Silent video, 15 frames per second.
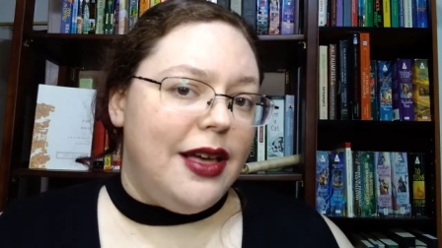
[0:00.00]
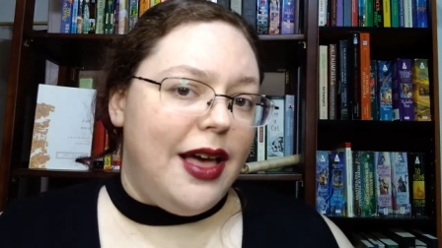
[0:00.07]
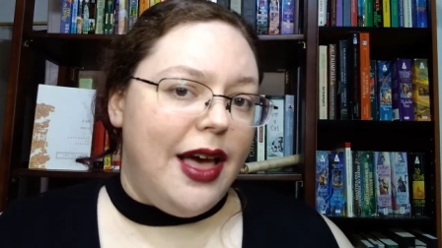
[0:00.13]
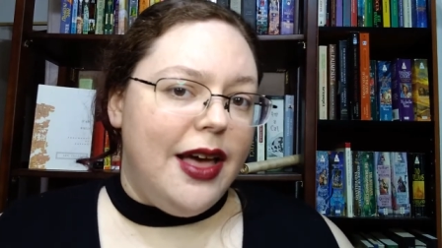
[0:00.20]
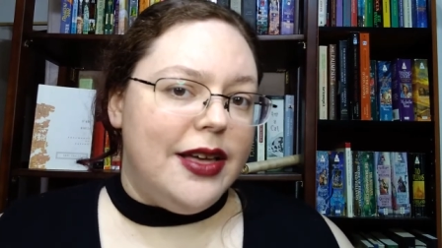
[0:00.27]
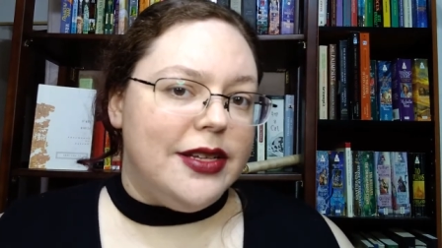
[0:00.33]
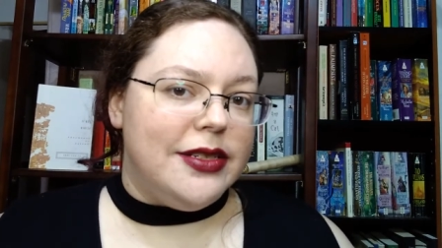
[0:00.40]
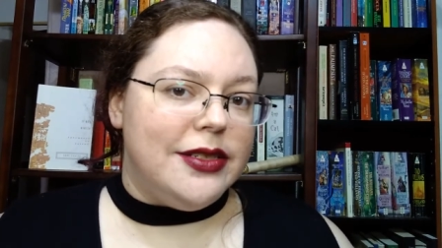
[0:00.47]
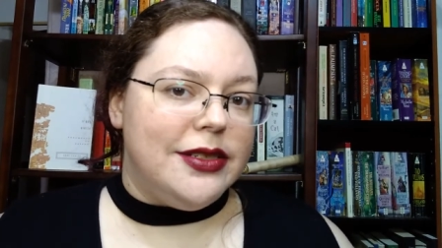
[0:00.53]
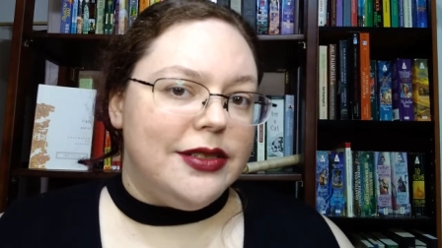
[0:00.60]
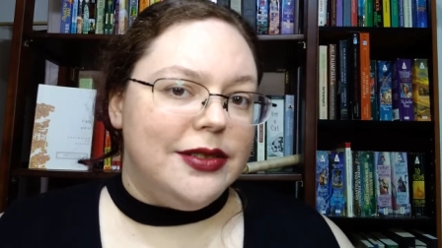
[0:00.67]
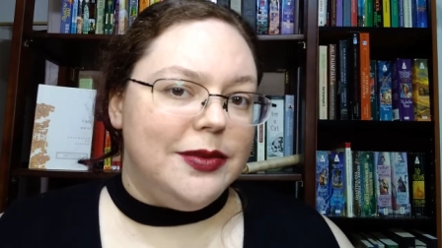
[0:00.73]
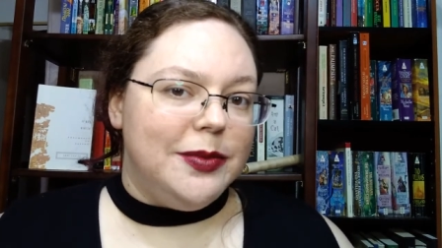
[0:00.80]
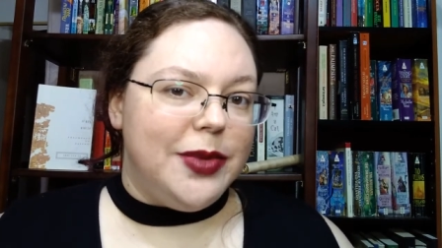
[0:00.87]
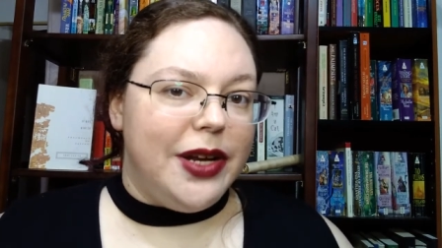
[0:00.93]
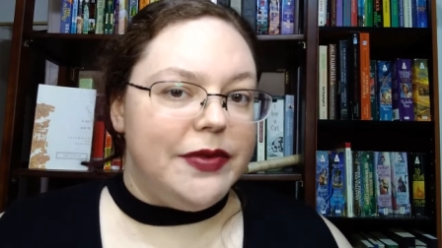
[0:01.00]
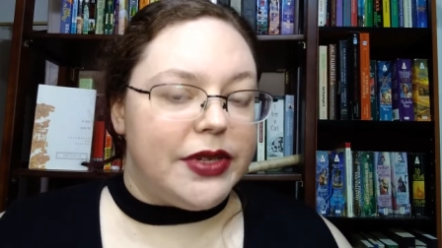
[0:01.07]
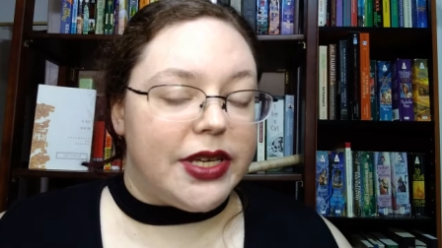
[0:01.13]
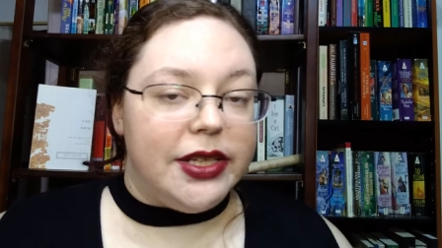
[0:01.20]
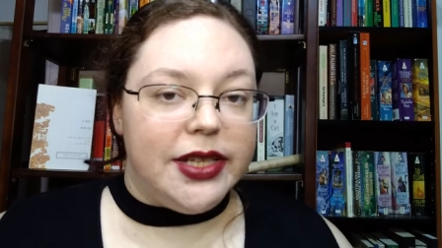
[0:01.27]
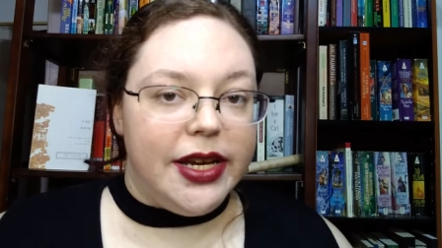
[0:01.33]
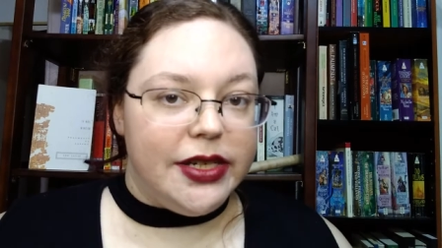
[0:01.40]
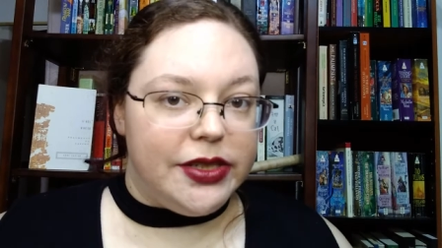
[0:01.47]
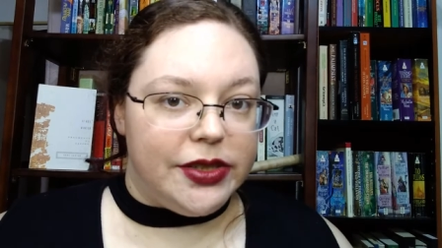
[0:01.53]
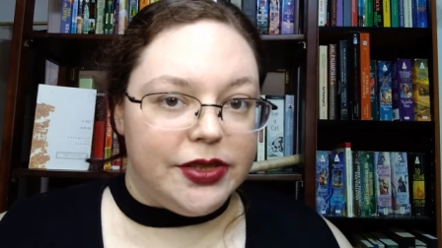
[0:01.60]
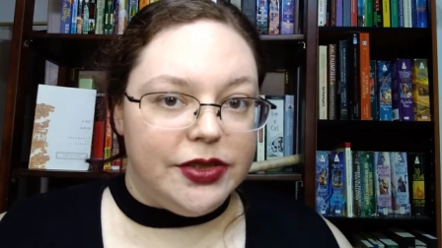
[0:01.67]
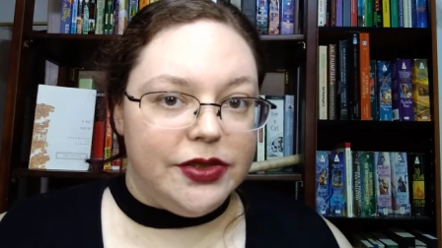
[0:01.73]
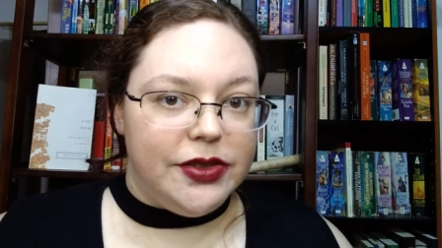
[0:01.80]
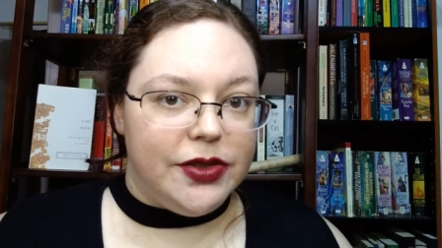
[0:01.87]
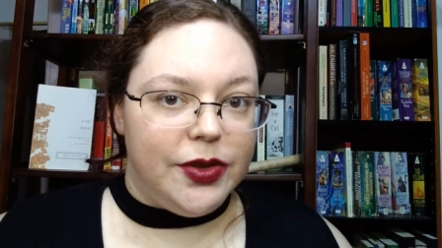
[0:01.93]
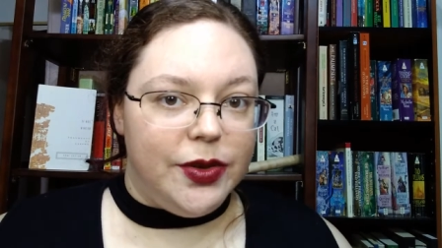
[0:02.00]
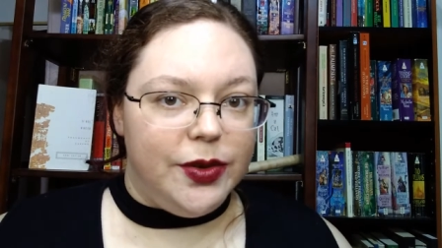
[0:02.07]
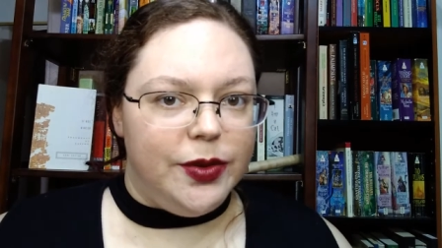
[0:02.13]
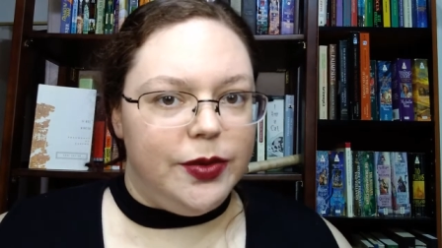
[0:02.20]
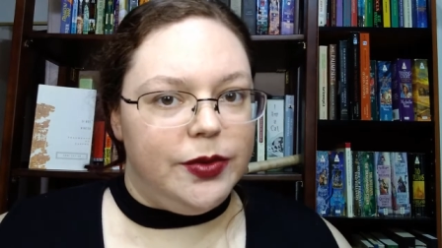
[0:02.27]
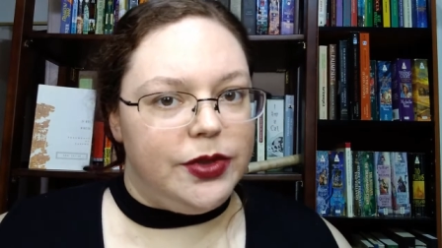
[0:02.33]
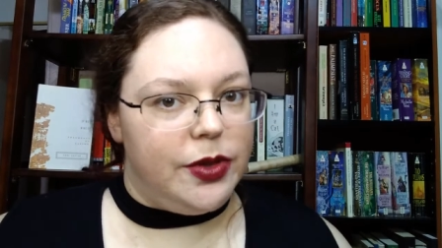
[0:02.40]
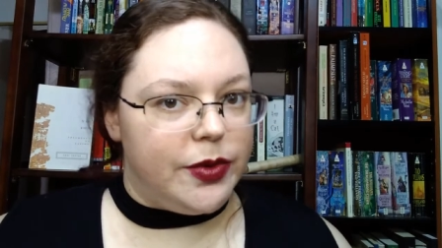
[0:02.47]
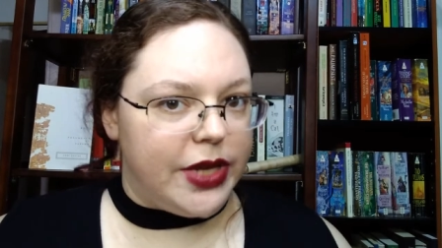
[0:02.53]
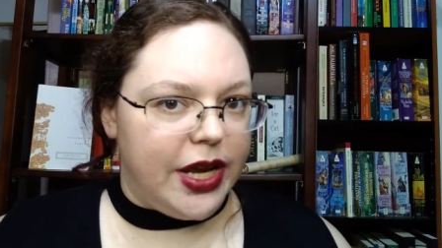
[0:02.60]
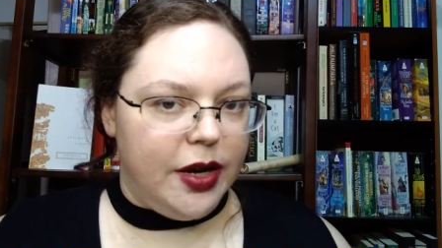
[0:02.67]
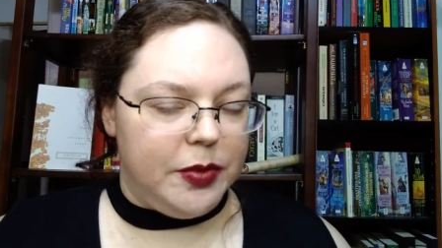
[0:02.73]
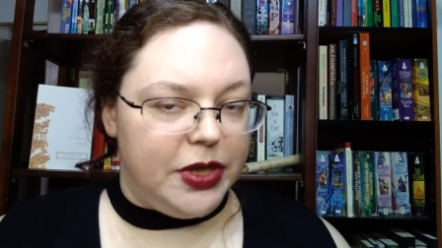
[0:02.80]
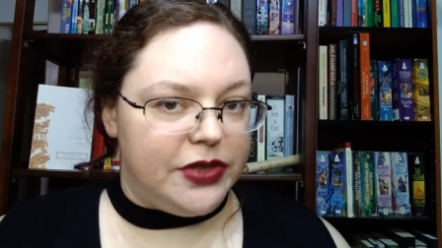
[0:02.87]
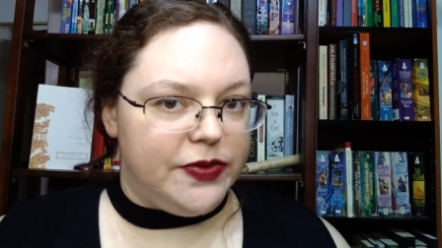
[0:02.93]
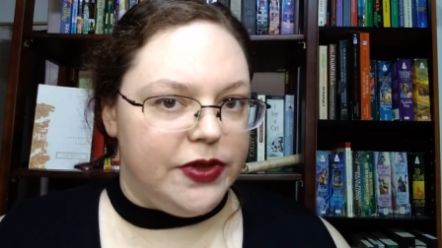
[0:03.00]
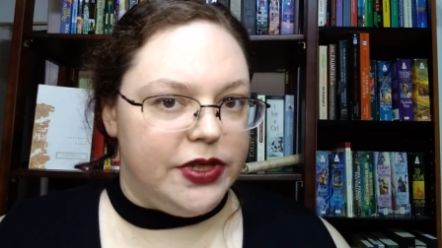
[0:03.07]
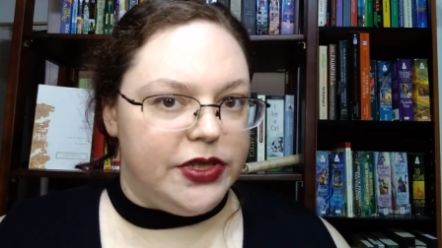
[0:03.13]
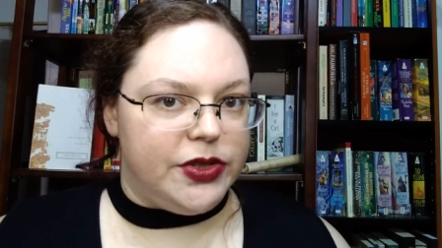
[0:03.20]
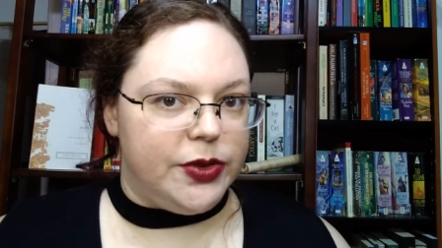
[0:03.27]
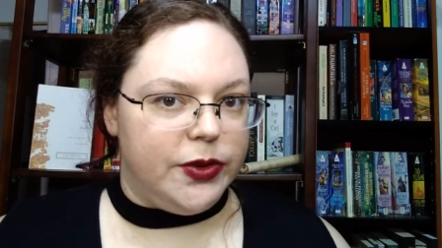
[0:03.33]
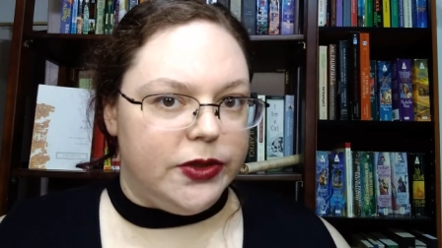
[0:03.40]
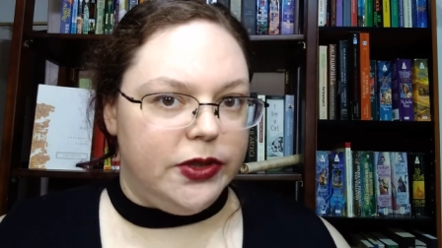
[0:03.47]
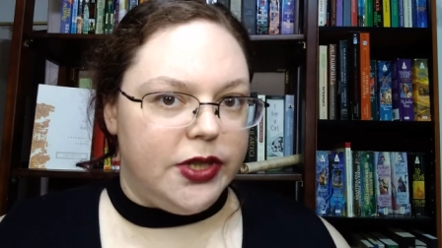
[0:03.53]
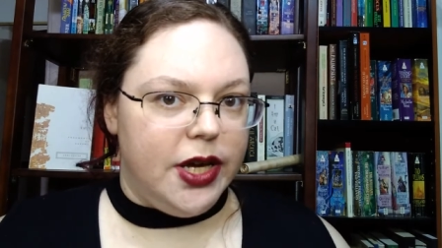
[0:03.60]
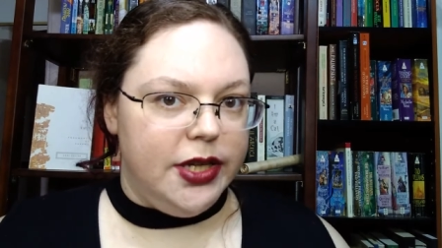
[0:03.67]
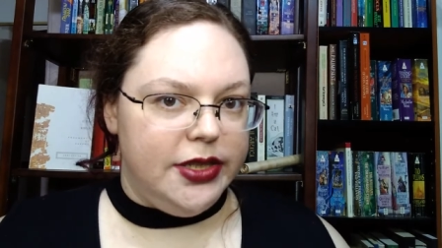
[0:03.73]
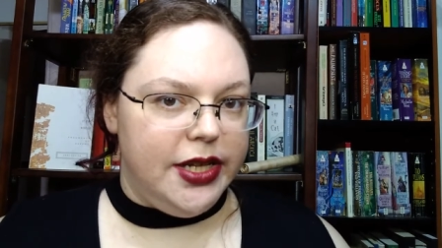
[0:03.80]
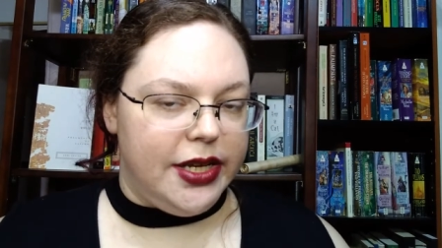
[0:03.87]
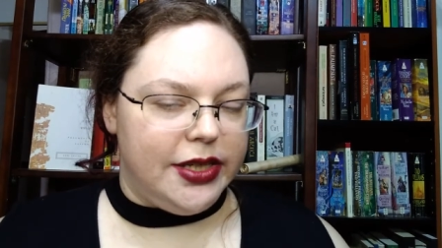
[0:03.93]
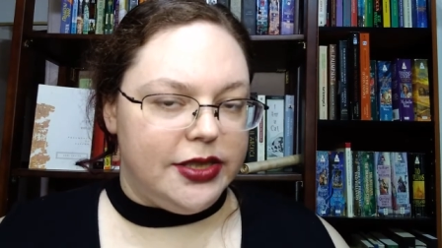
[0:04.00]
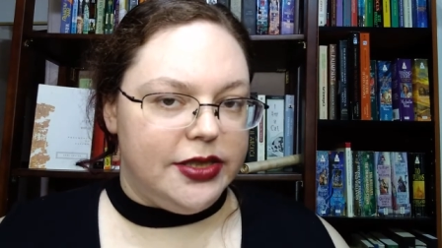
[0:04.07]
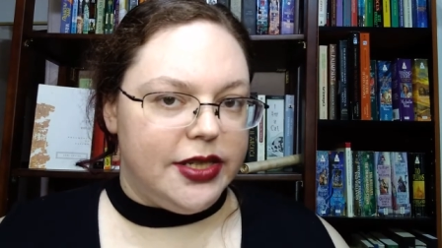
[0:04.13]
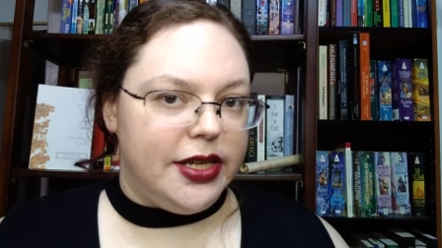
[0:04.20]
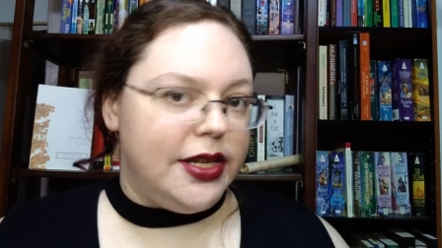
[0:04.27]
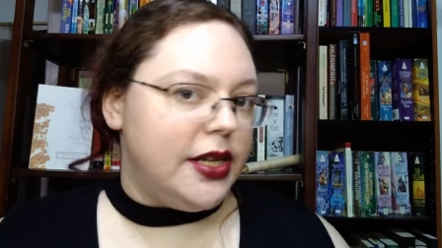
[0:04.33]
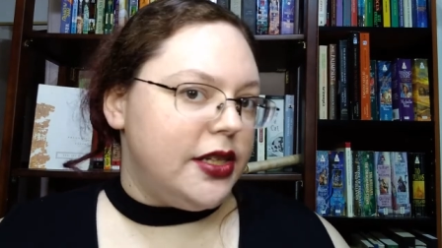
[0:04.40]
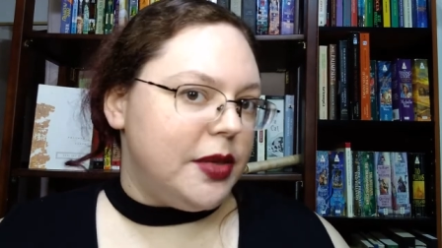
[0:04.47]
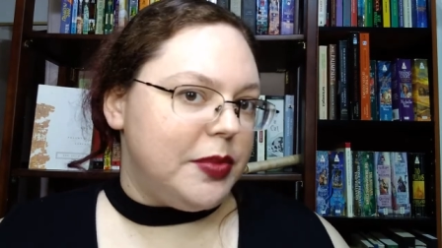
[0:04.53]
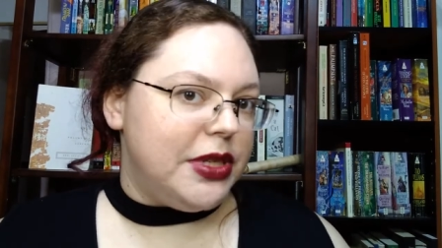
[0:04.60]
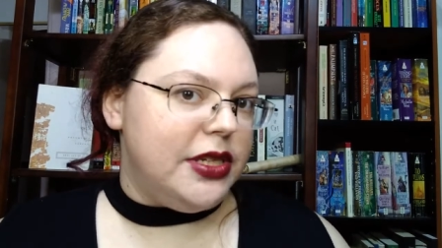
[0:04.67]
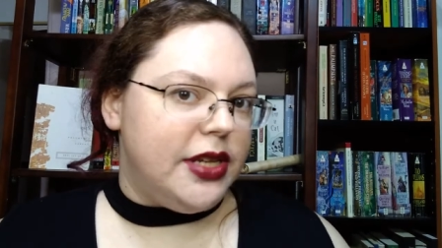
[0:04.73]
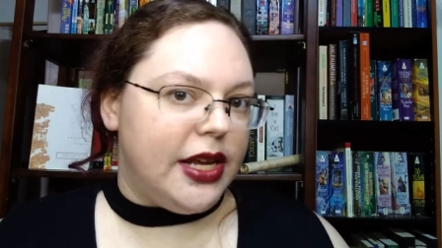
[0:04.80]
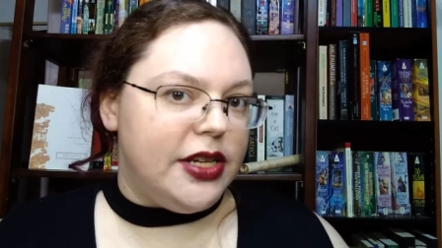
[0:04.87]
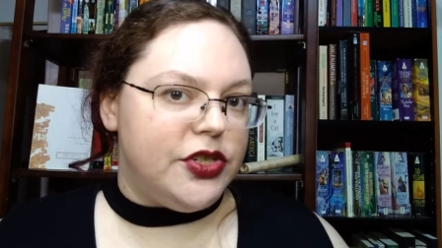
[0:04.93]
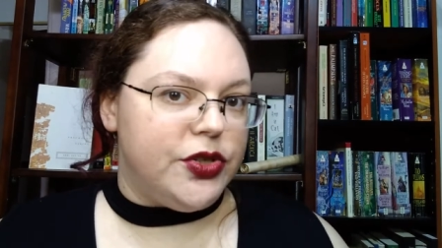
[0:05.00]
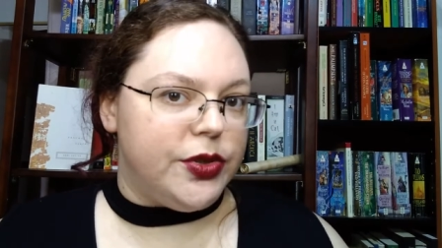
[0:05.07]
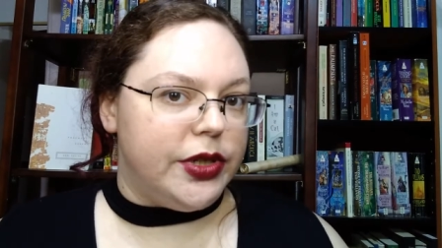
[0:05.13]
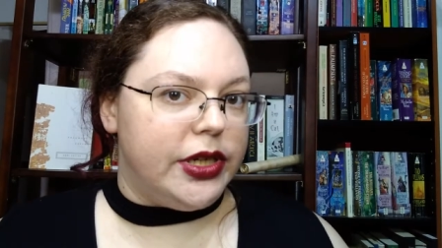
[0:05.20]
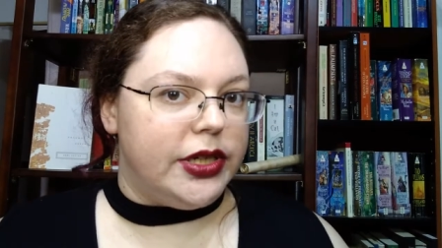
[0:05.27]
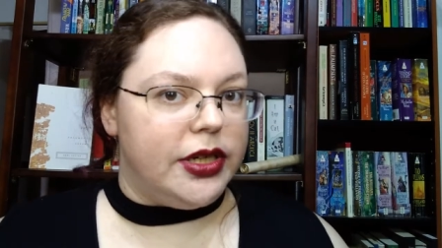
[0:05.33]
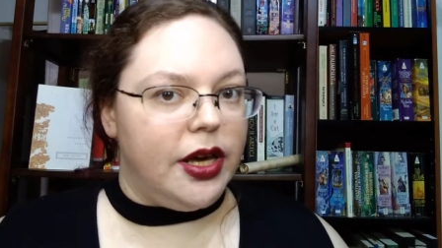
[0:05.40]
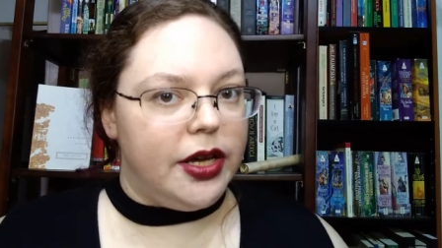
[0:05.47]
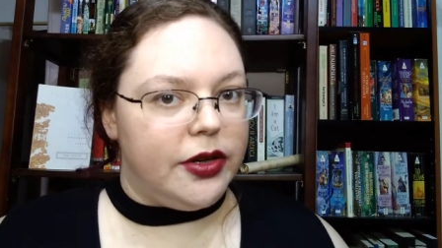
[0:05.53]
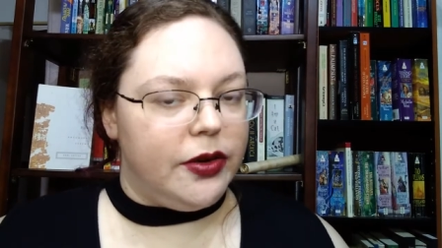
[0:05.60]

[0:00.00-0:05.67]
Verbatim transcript: and private collectors who don't care much for historical context can end up endangering not